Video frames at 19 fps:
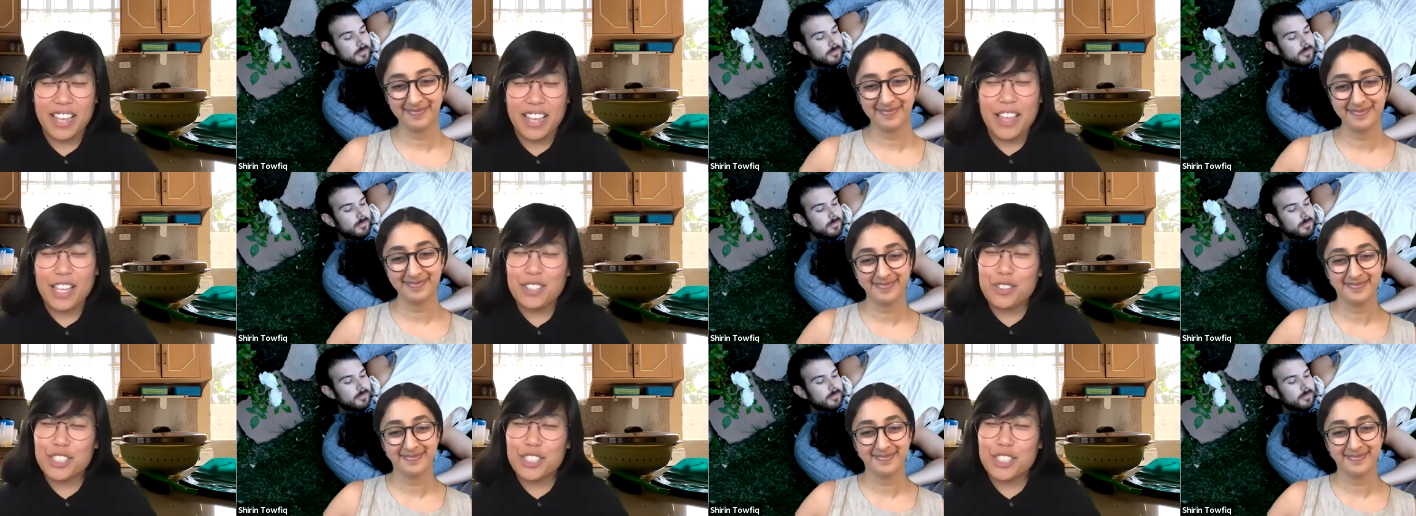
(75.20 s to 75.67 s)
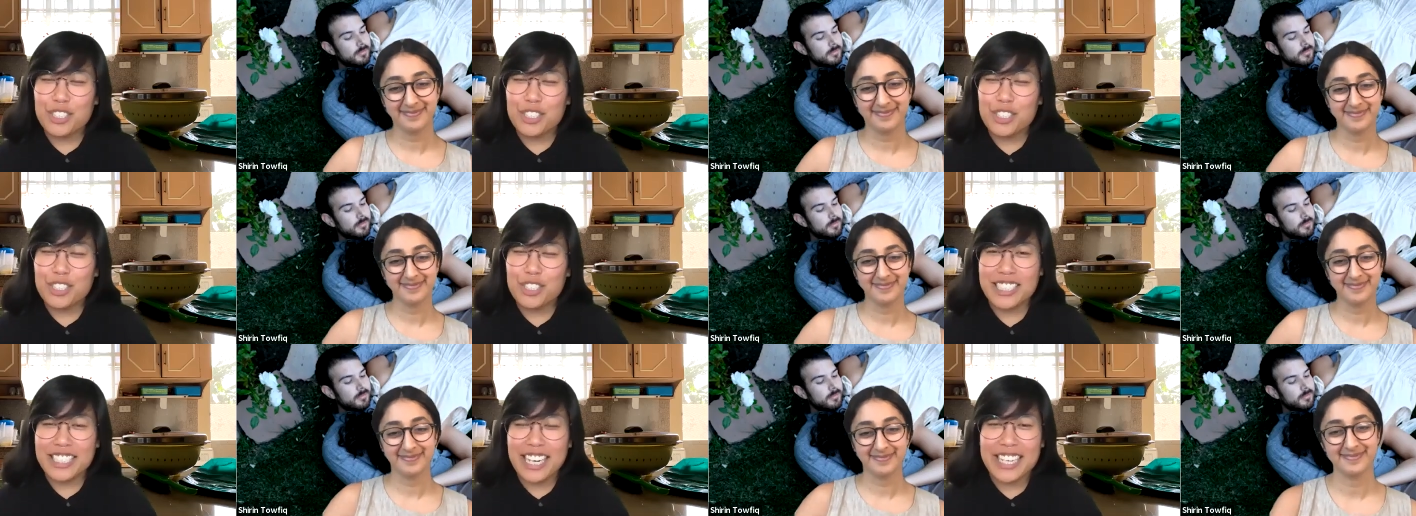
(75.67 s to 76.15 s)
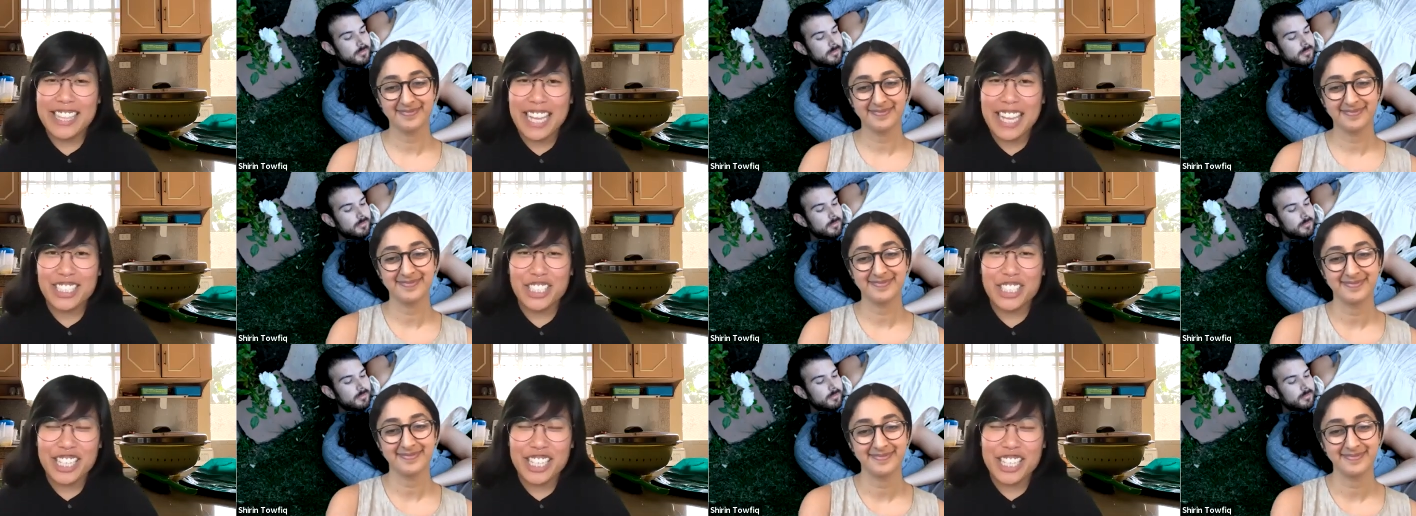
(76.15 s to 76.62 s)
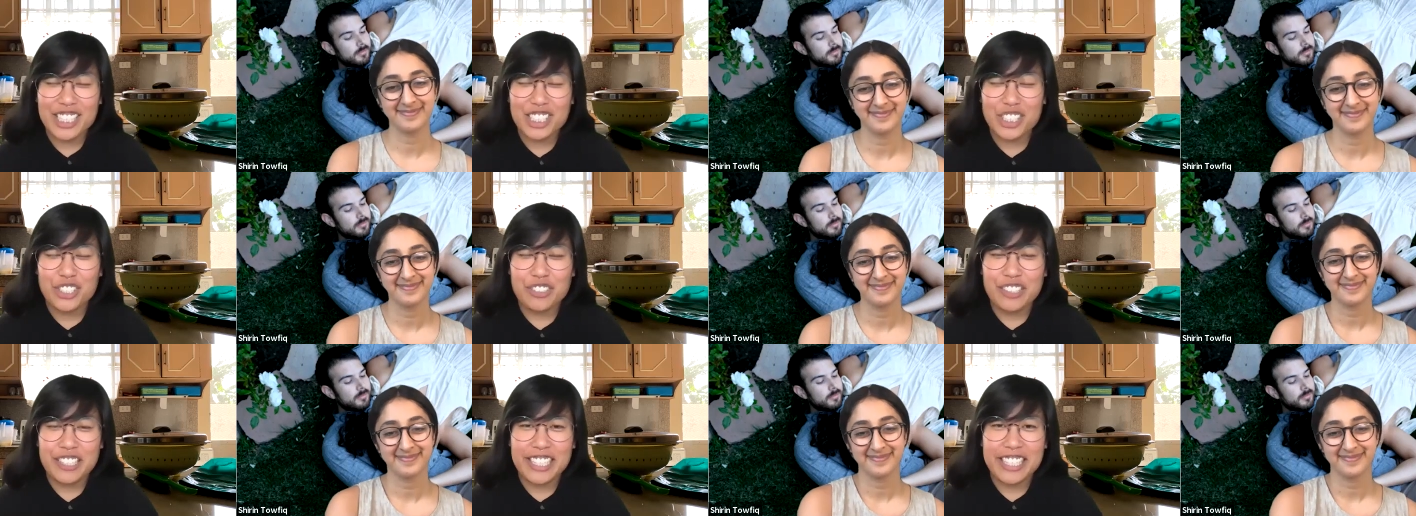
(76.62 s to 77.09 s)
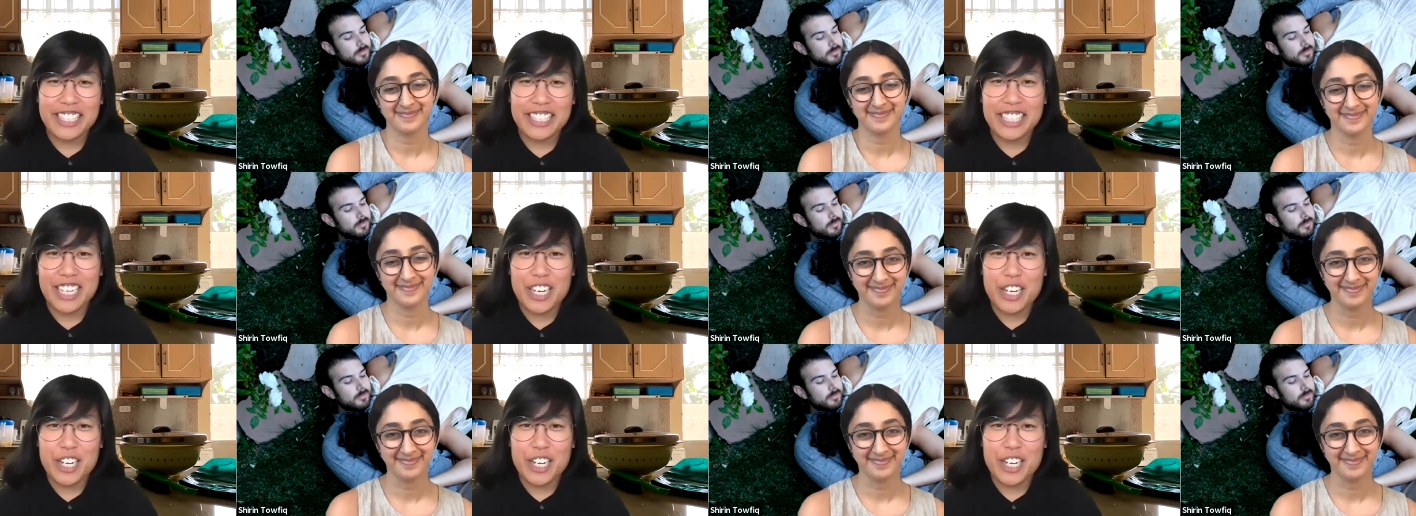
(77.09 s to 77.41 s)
Speaker 1: Thanks for designing that check-in, Shirin.